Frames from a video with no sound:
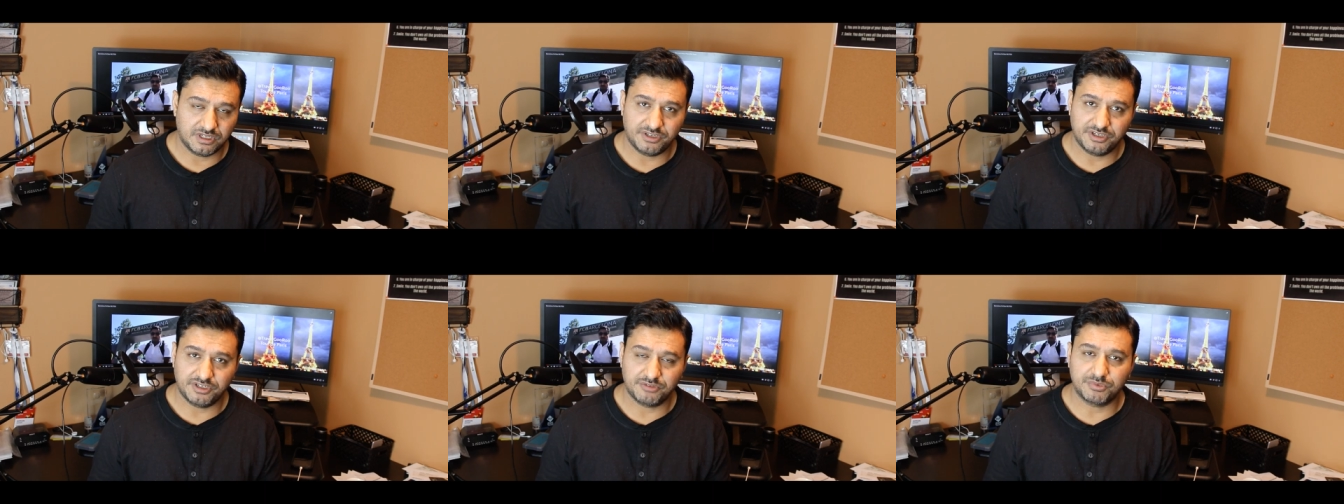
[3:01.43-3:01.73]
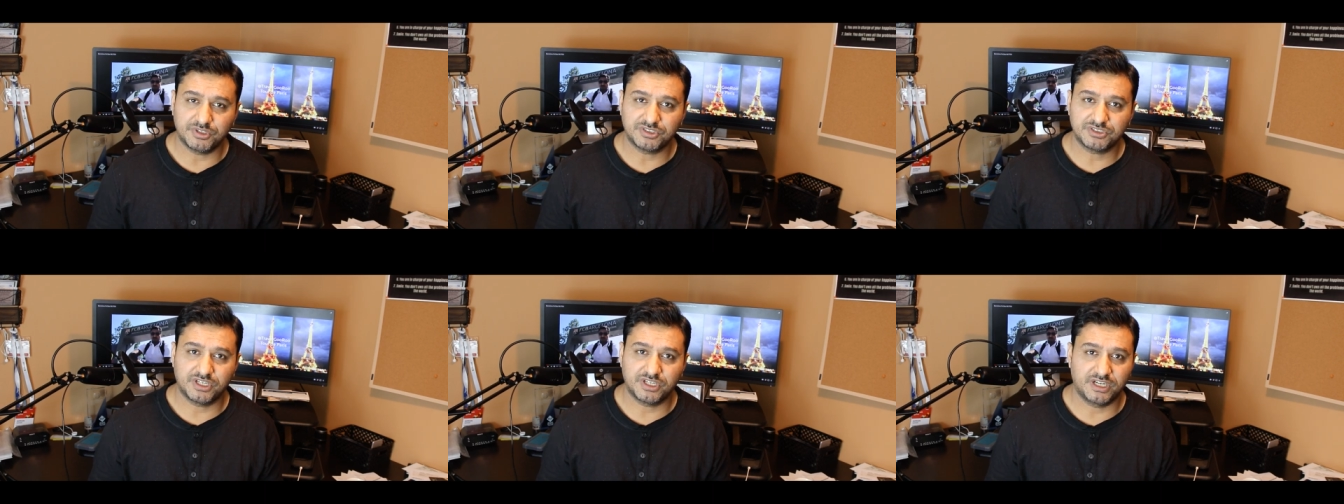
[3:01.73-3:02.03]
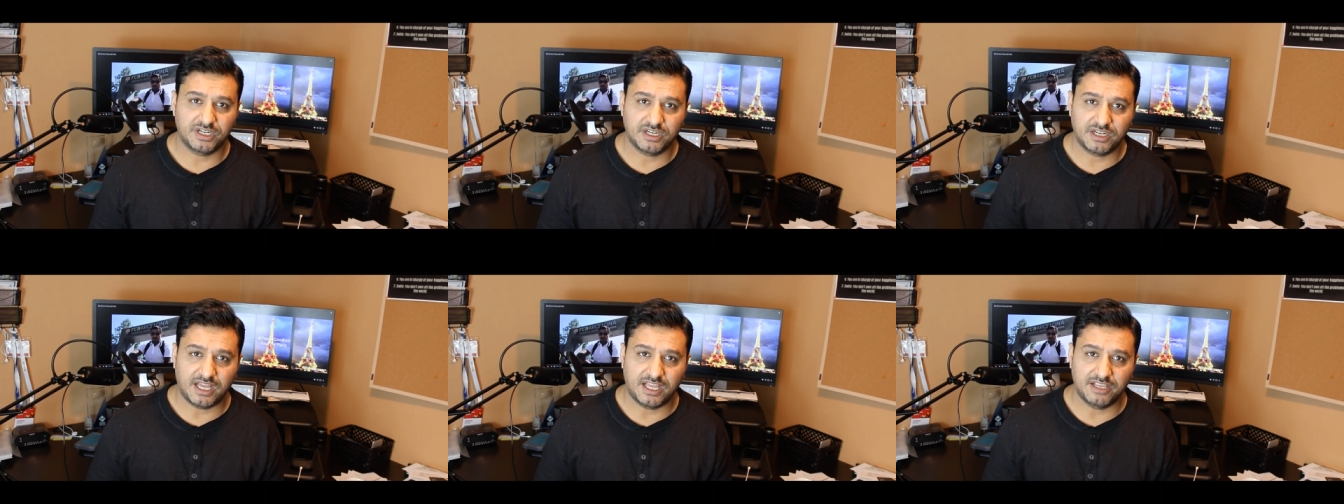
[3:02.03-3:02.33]

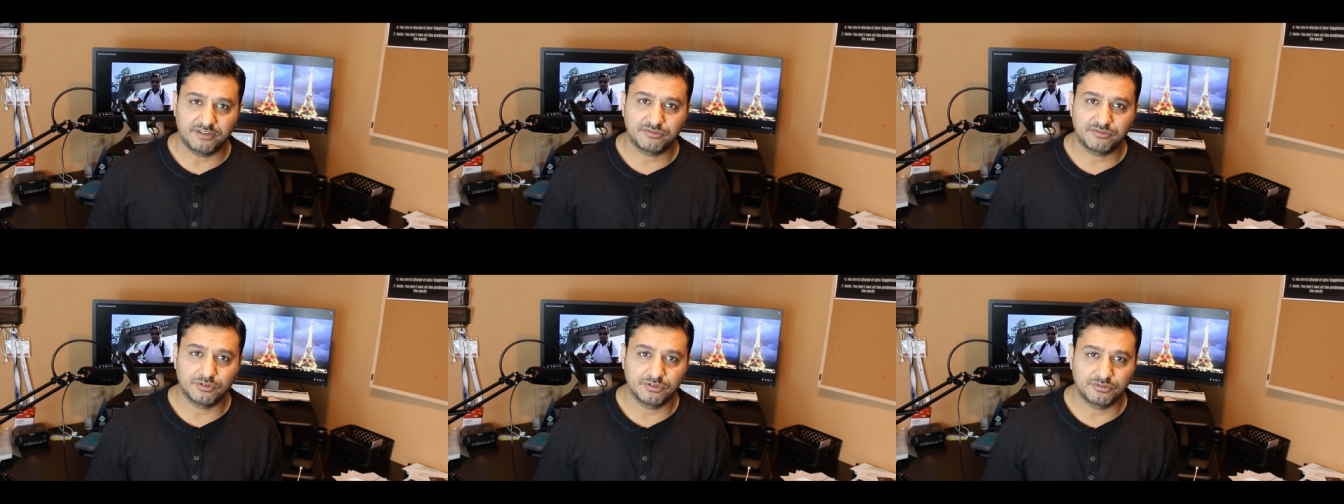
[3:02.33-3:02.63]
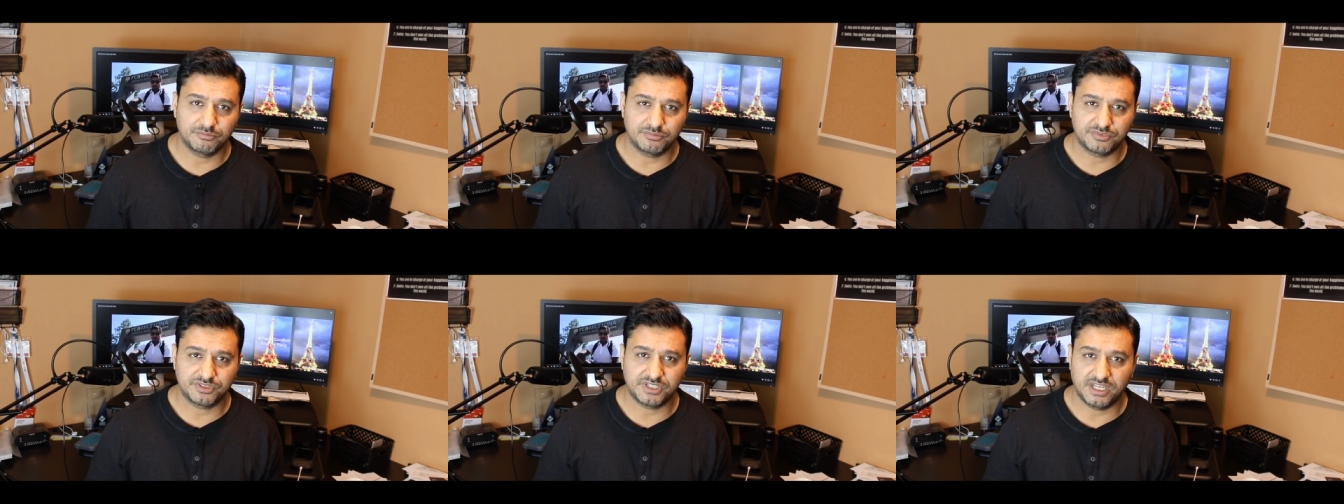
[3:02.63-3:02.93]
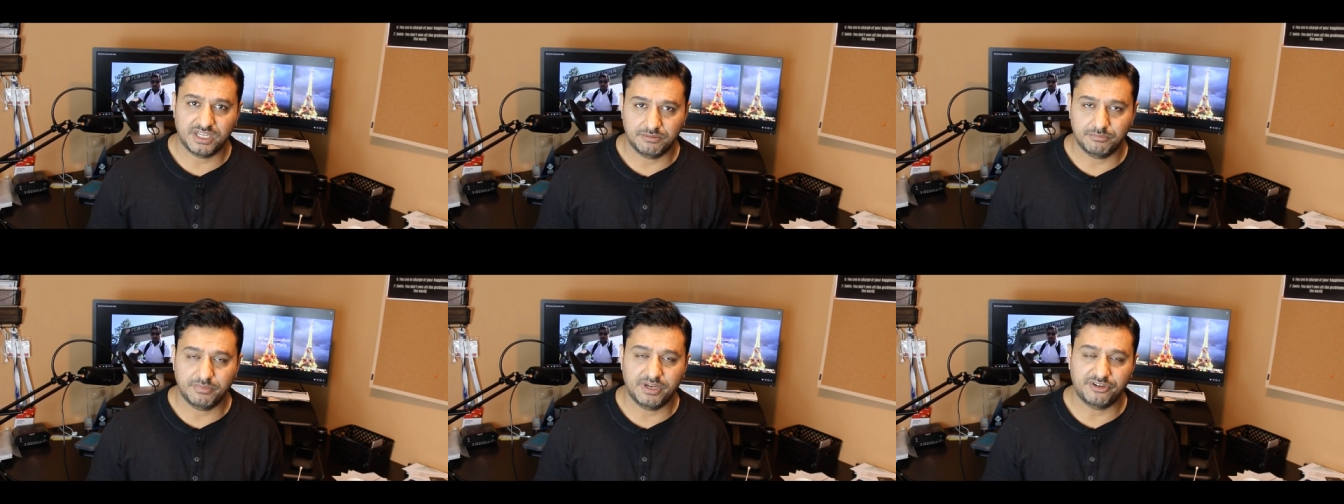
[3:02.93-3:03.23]
and iPhone
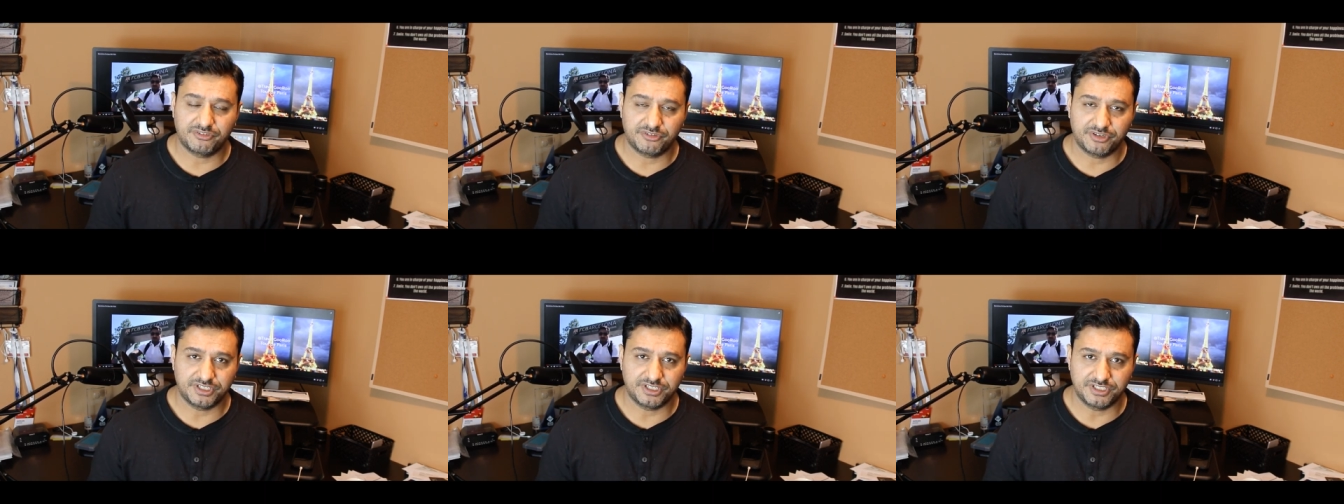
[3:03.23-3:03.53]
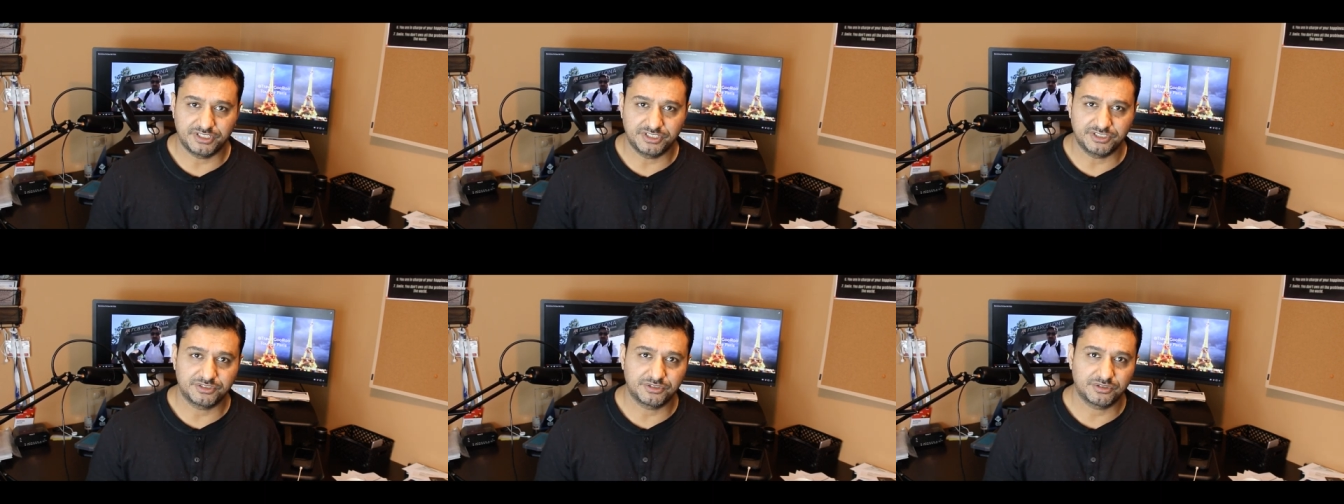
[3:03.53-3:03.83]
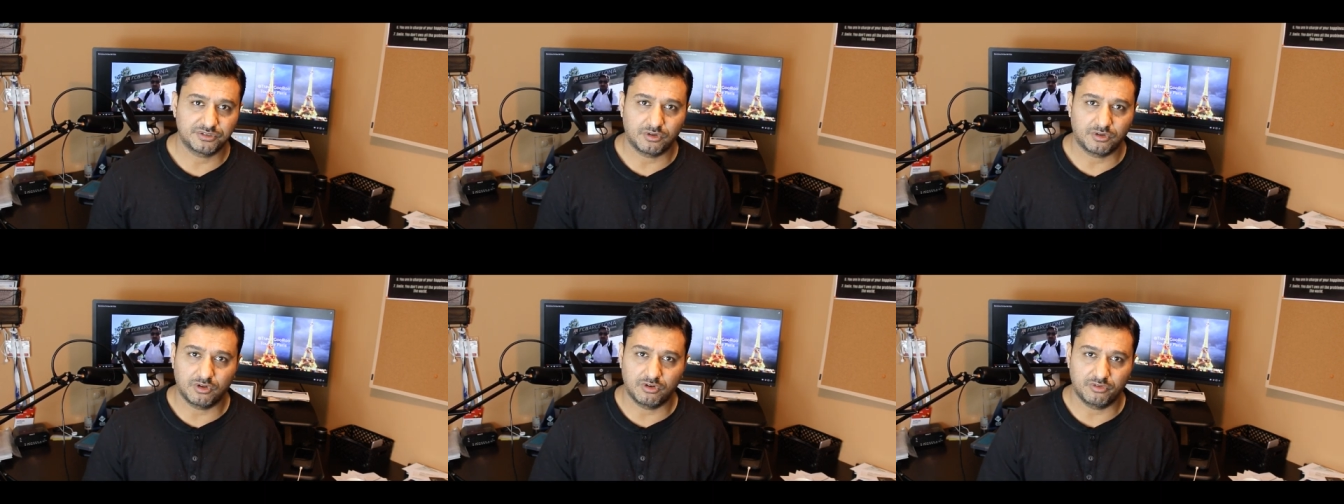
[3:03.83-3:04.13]
10 battery
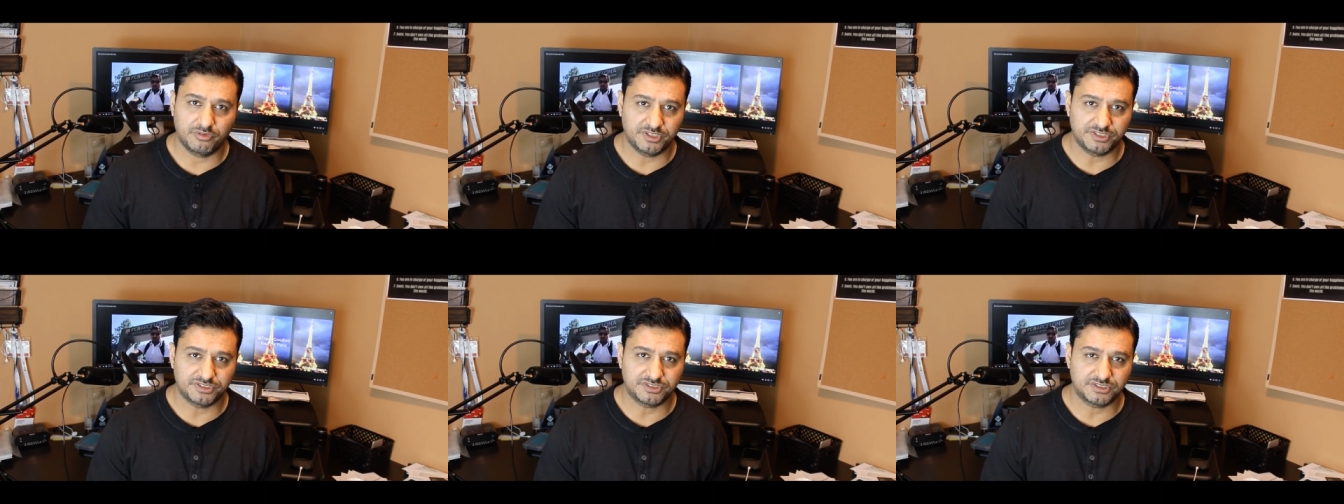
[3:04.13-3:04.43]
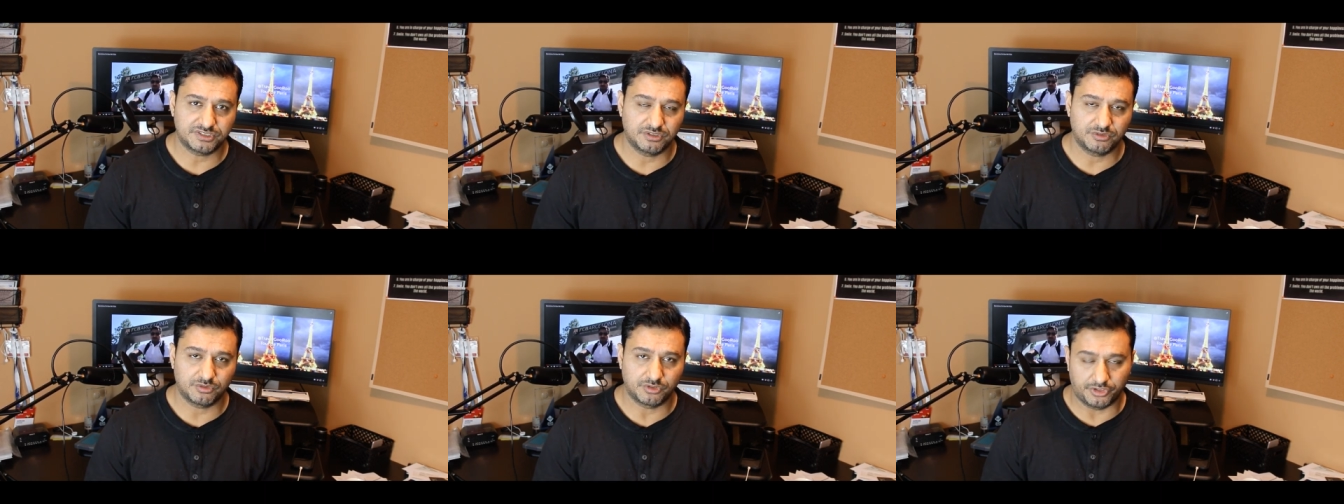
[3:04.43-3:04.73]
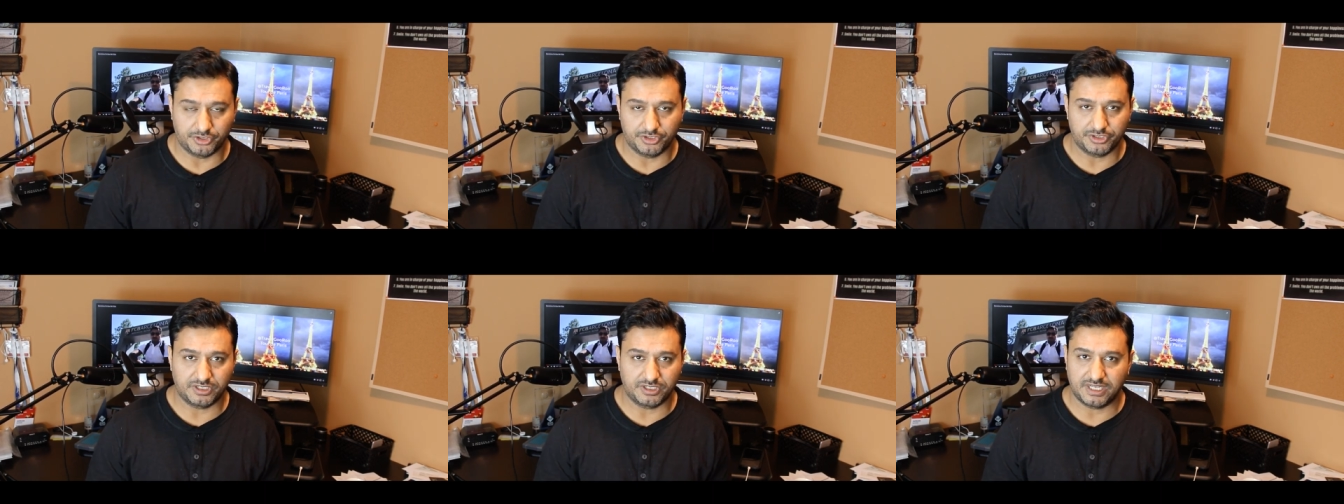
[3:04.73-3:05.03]
is always
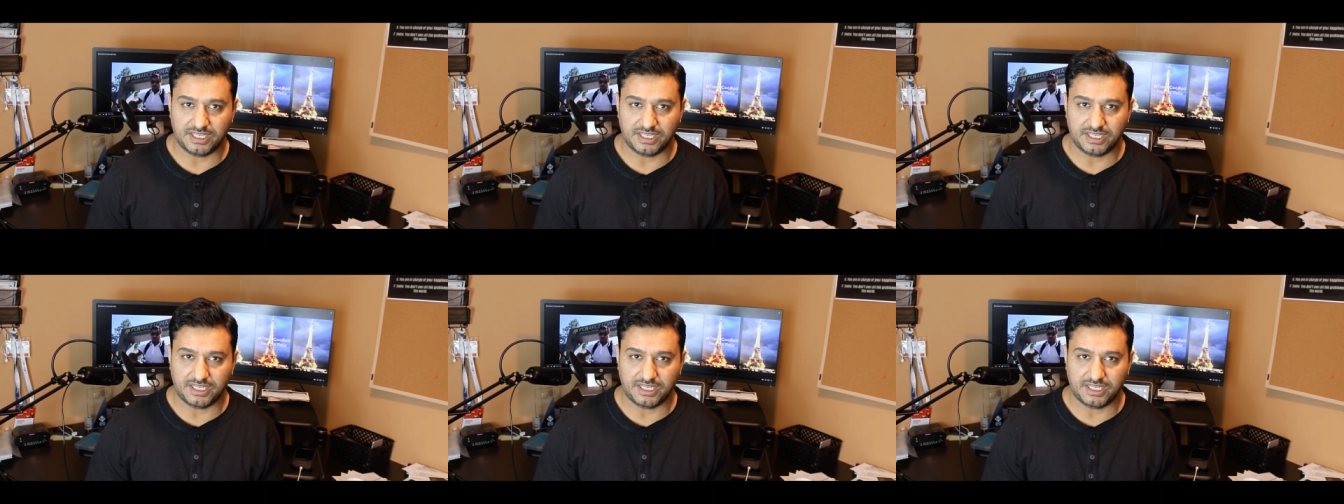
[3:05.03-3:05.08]
good,